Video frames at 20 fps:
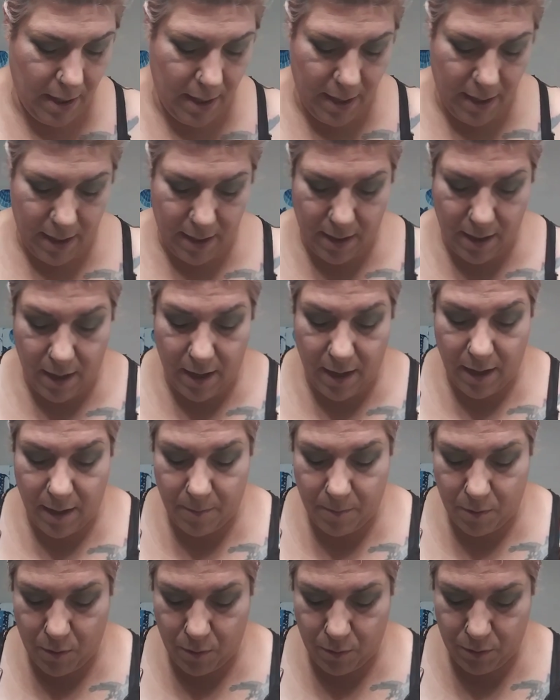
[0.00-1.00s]
And I
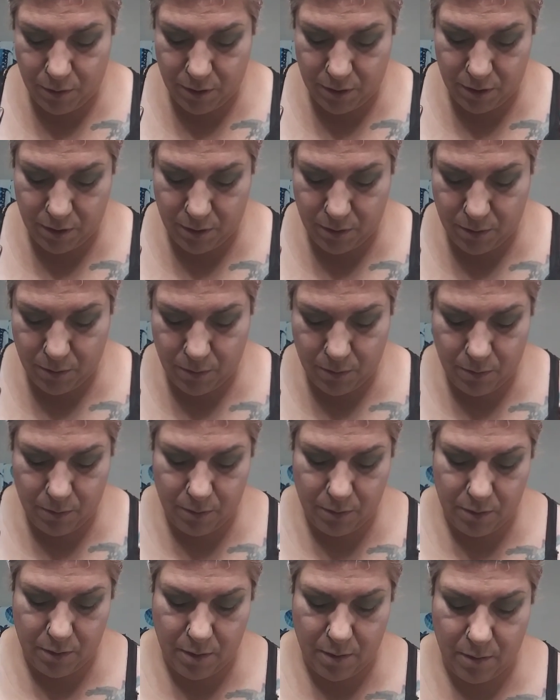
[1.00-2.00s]
am going to
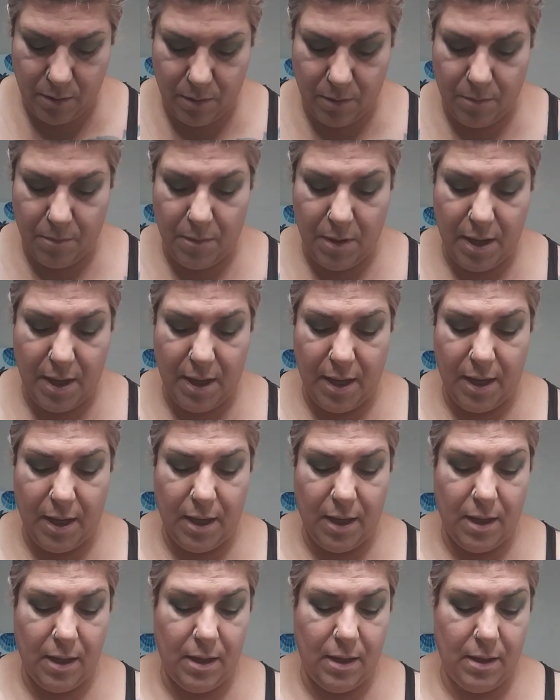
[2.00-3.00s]
use
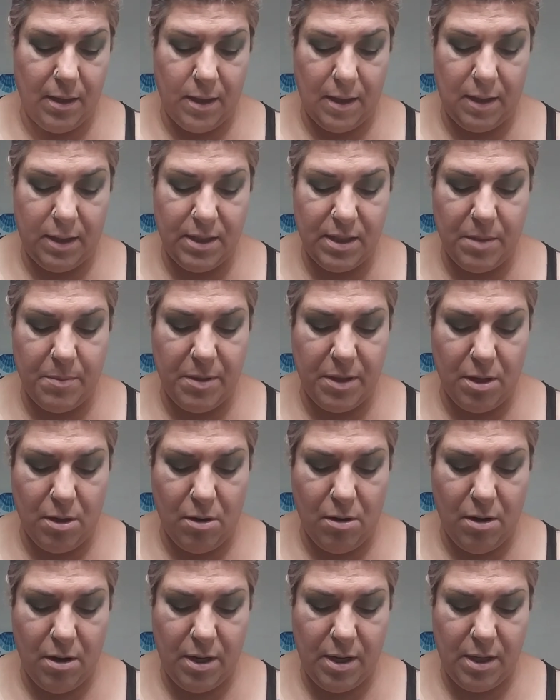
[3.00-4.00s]
my Elizabeth
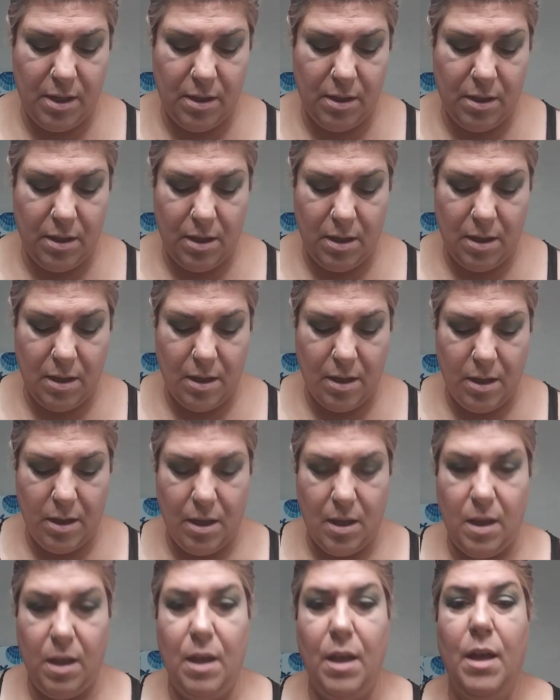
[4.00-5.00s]
Arden
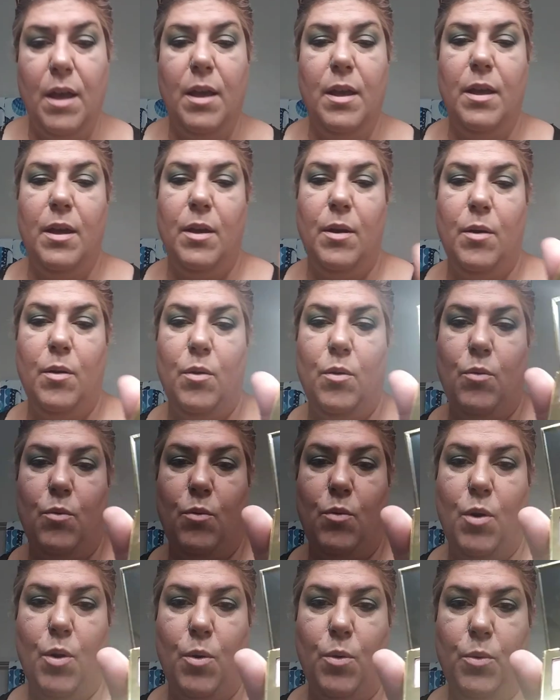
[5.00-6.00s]

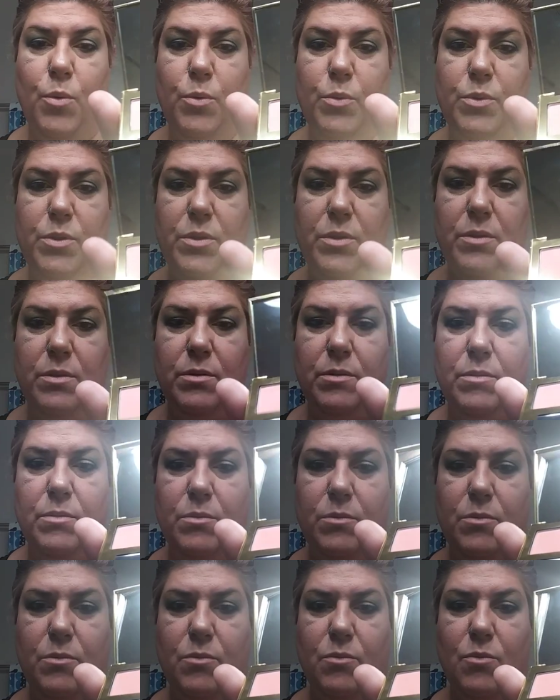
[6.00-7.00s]
rose
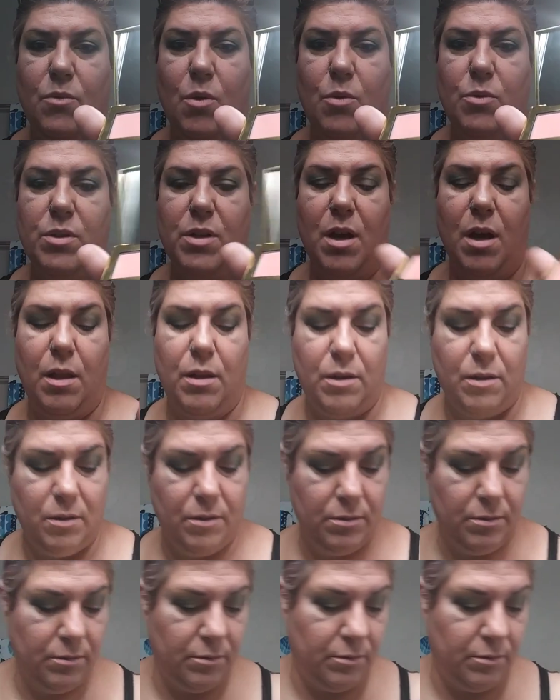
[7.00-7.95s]
color.